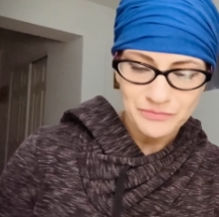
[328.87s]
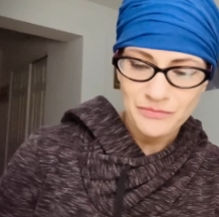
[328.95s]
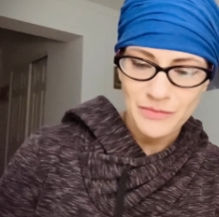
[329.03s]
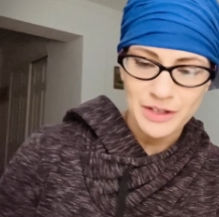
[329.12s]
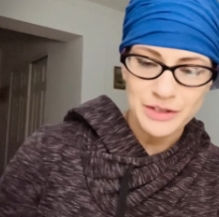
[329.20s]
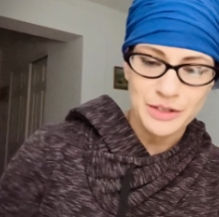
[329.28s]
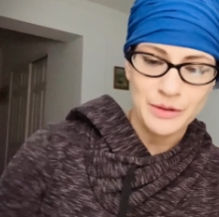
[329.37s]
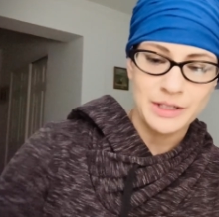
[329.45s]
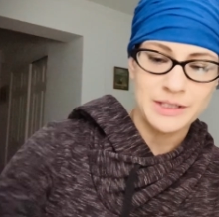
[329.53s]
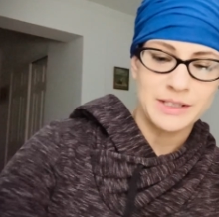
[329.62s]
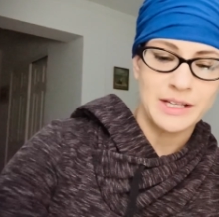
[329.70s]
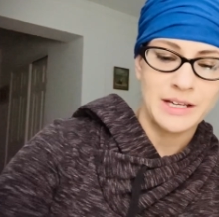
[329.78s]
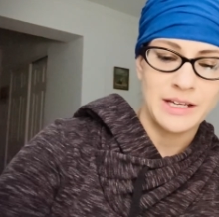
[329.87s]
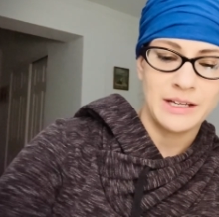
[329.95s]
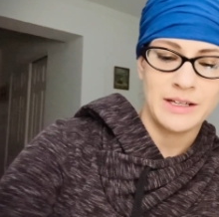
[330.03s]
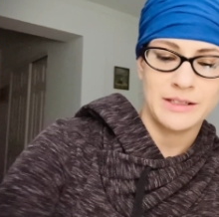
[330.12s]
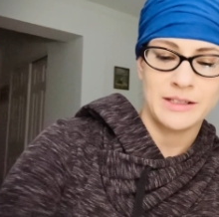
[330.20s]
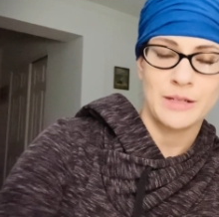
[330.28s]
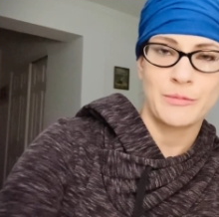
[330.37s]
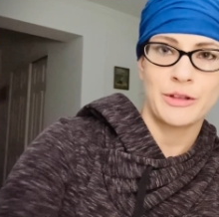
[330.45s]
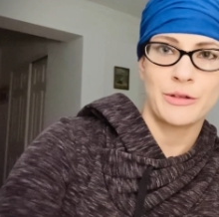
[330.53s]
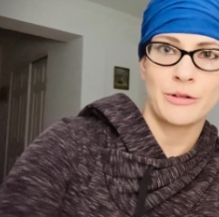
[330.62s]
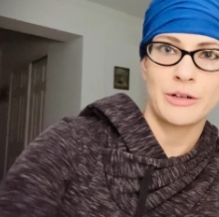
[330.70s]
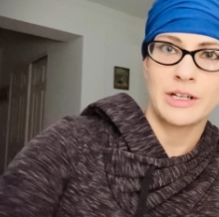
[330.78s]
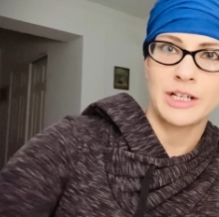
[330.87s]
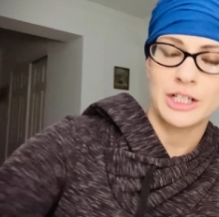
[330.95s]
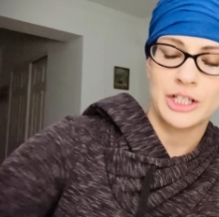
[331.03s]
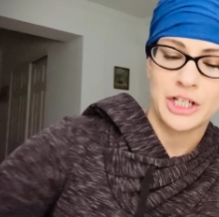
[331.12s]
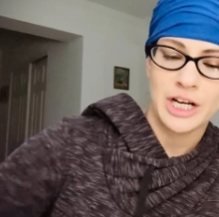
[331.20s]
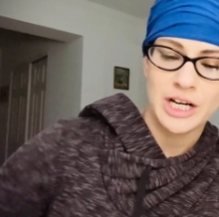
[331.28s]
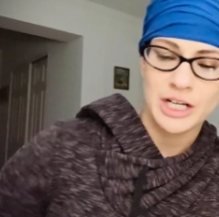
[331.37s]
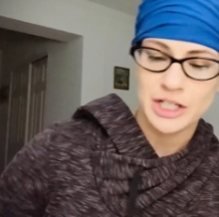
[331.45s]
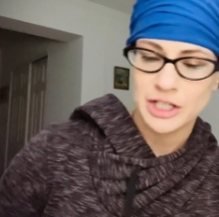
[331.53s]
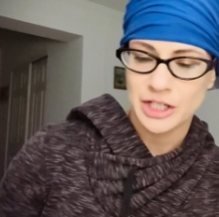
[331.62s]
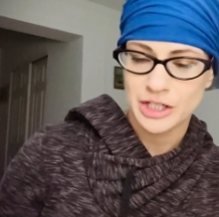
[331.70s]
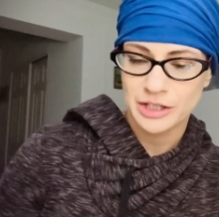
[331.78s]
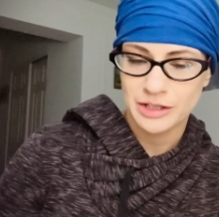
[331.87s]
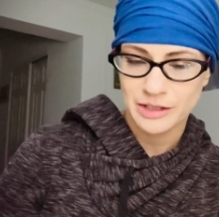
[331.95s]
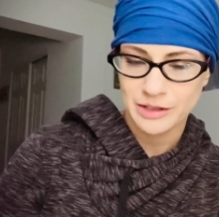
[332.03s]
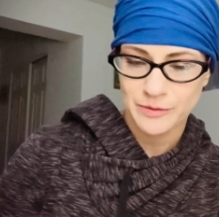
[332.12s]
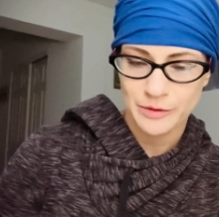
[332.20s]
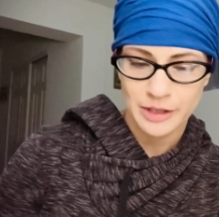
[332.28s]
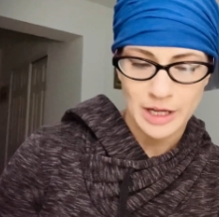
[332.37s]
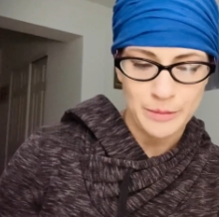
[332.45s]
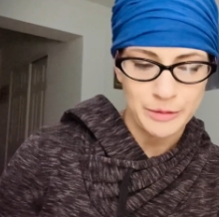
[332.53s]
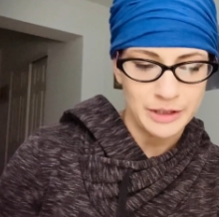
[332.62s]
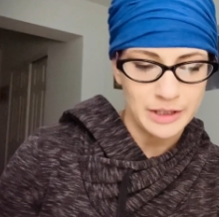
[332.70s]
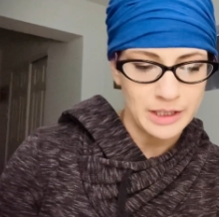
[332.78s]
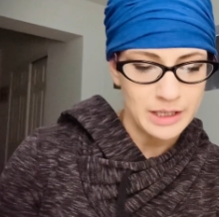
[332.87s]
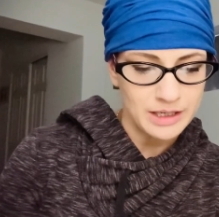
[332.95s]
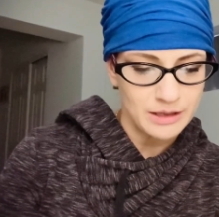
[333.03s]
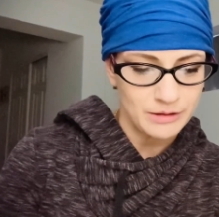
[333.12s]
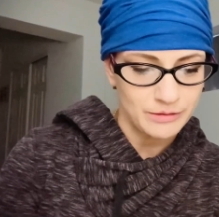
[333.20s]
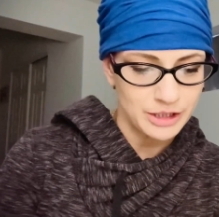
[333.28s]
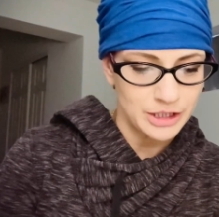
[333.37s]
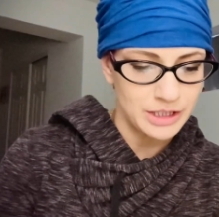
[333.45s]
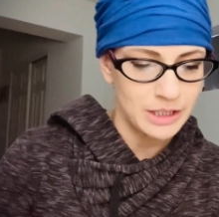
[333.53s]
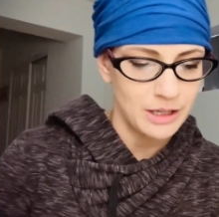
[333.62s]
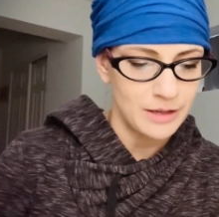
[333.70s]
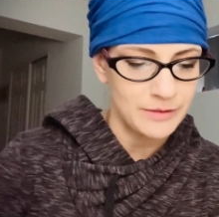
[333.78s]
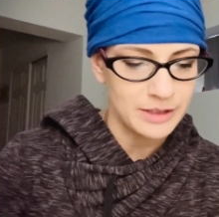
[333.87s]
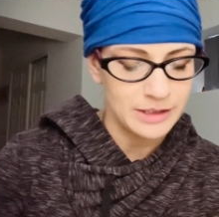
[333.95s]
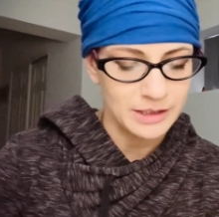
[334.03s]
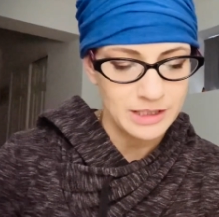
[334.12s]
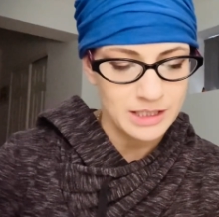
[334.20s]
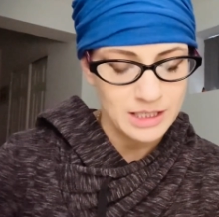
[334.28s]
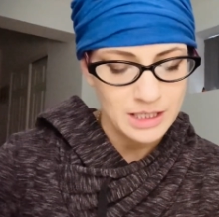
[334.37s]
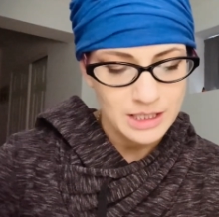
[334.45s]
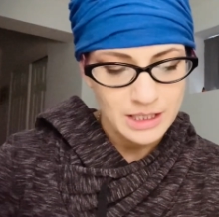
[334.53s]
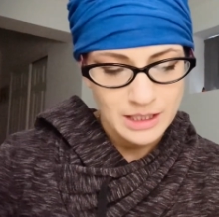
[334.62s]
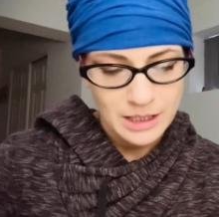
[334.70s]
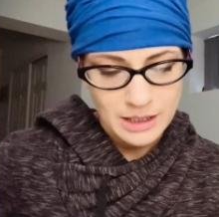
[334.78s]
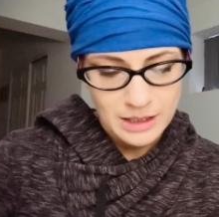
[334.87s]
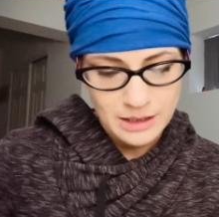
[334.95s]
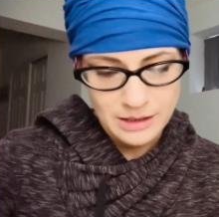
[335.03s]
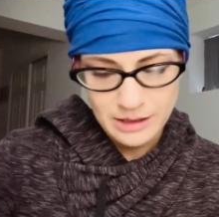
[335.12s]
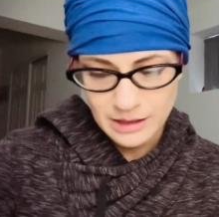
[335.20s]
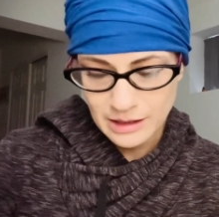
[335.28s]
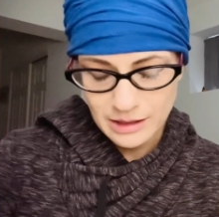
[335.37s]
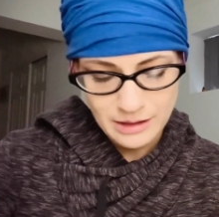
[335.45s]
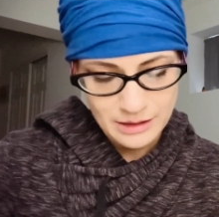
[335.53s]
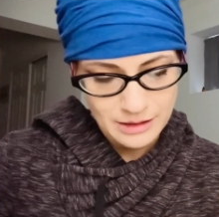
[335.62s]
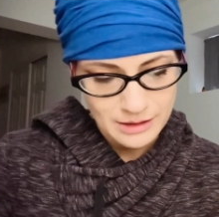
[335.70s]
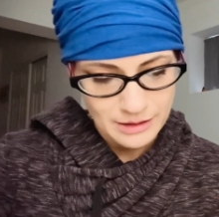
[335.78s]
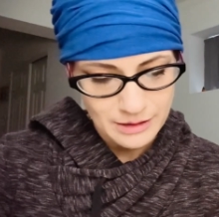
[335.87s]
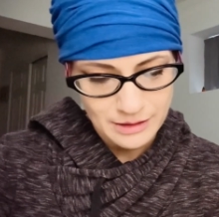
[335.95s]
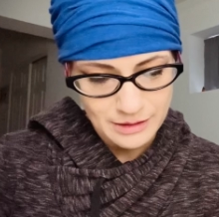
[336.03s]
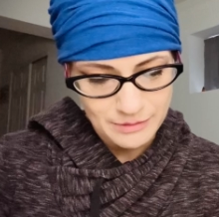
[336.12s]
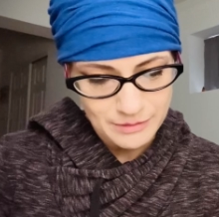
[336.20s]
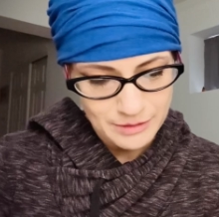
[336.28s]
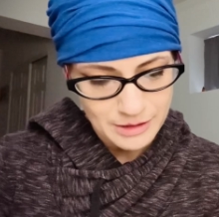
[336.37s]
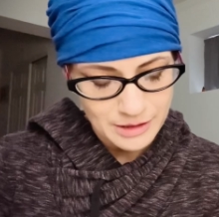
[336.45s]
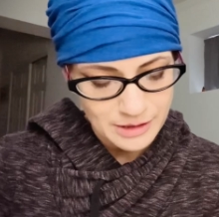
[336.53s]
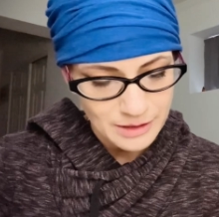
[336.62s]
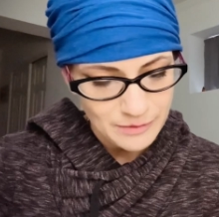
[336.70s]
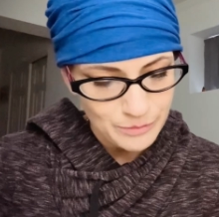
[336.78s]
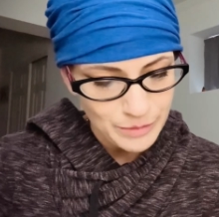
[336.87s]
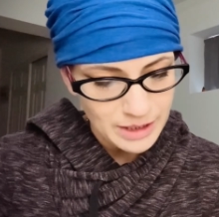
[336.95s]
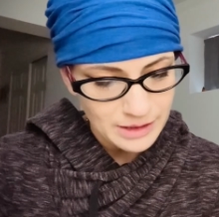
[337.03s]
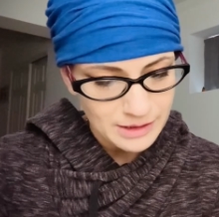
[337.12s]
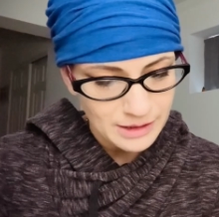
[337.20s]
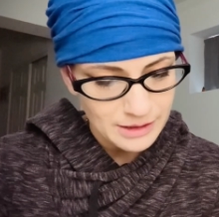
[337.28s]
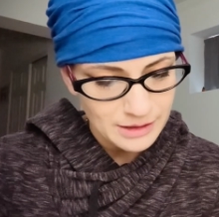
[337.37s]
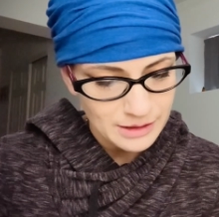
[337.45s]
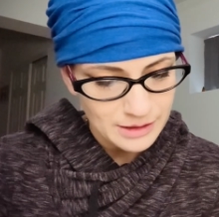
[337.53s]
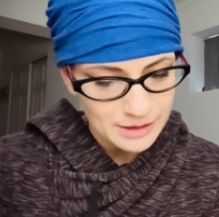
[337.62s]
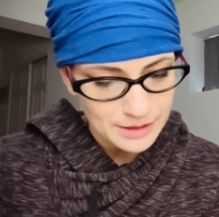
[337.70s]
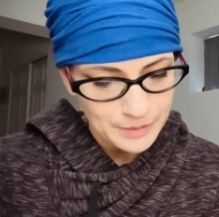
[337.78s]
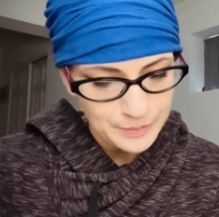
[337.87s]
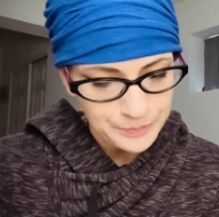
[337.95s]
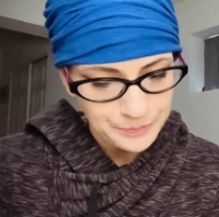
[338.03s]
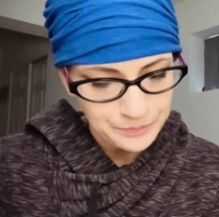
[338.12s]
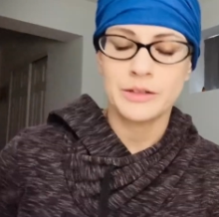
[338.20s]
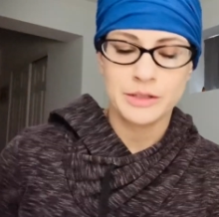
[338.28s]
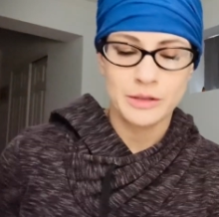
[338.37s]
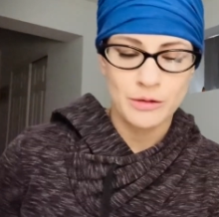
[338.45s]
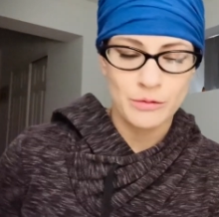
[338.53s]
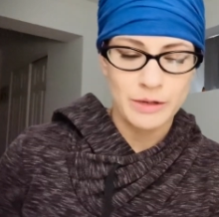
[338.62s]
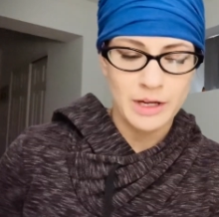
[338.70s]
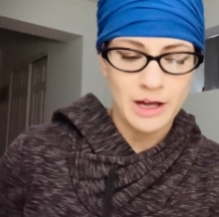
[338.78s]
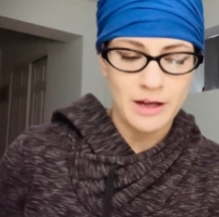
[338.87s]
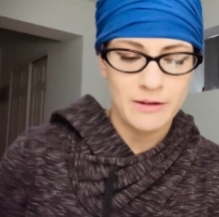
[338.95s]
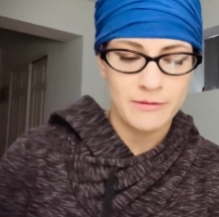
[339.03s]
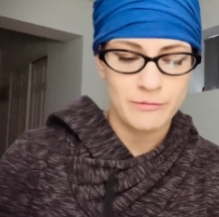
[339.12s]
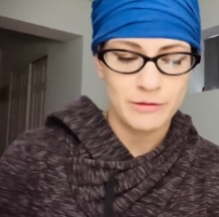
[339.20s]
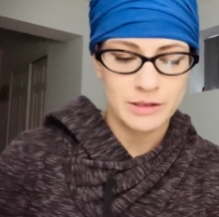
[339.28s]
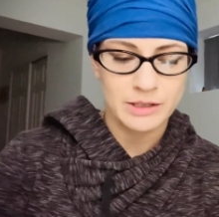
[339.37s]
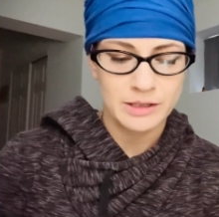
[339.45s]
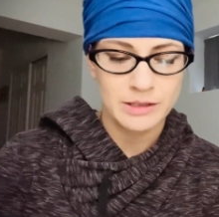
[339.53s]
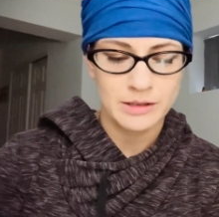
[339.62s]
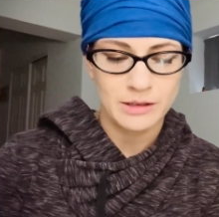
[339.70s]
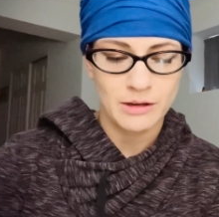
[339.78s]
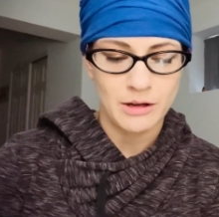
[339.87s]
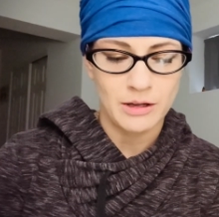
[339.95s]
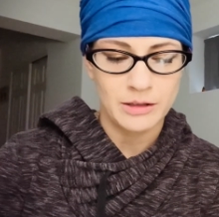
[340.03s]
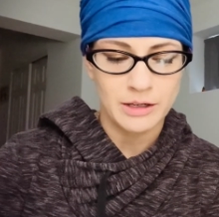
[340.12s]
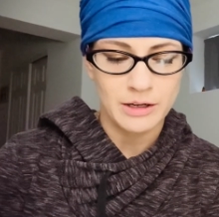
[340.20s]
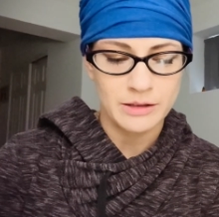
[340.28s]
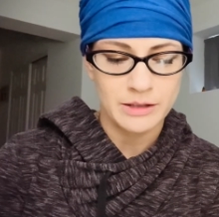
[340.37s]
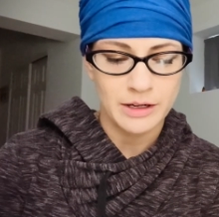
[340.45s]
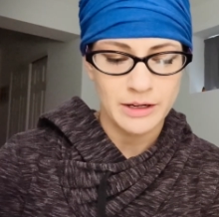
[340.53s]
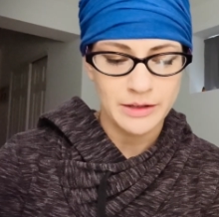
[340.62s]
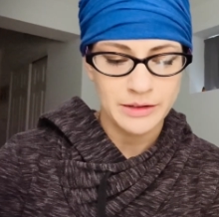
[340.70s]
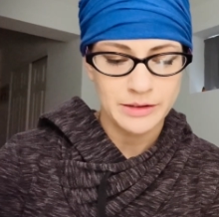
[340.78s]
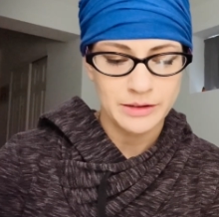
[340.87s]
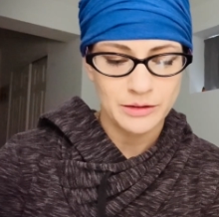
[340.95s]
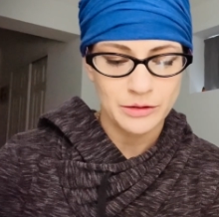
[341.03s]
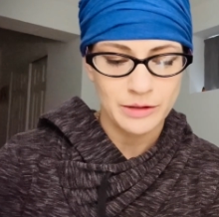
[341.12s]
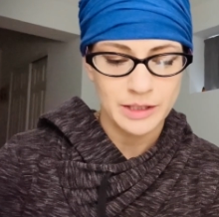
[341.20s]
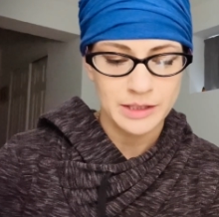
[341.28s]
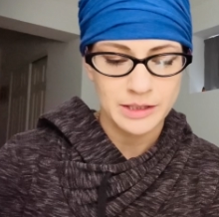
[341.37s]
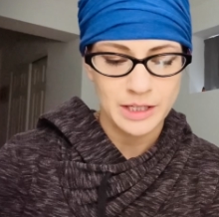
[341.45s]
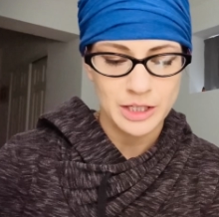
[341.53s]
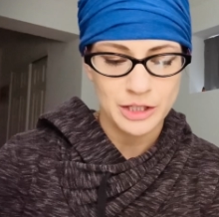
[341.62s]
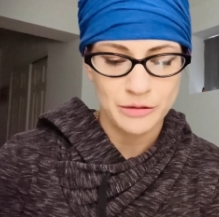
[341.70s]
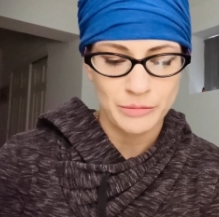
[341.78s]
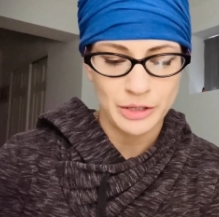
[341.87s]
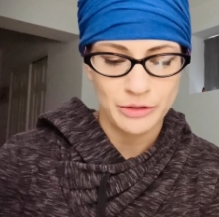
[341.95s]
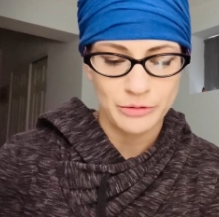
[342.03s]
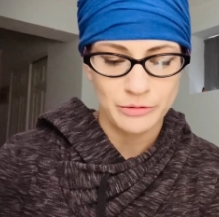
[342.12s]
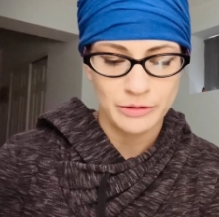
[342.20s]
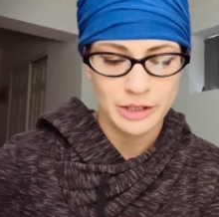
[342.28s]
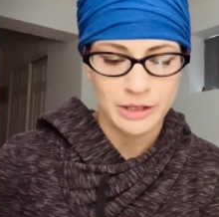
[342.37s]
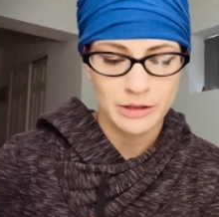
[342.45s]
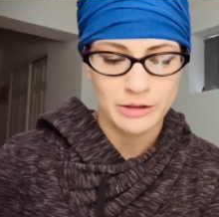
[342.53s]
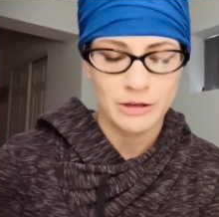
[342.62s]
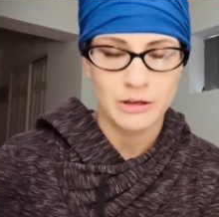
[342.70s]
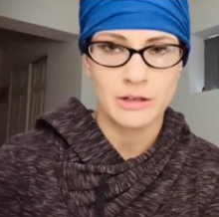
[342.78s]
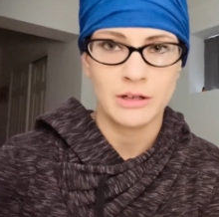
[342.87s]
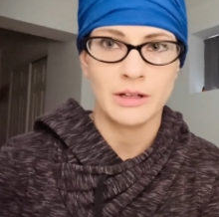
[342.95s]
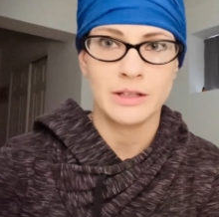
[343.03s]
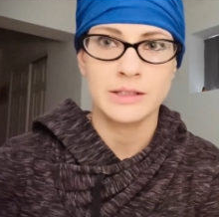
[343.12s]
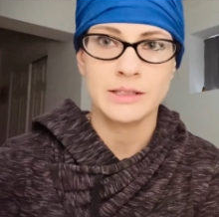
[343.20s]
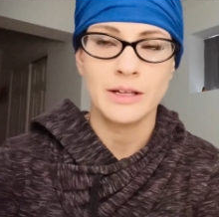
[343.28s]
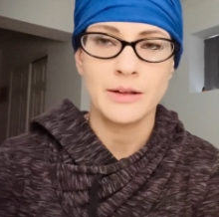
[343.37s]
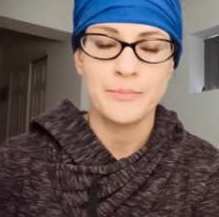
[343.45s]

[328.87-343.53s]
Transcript: So he's saying he has some authority to change this vocabulary, which he obviously didn't. It doesn't even make sense. So we have what's called Ardas, translation by Guru Karen Kaur Khalsa.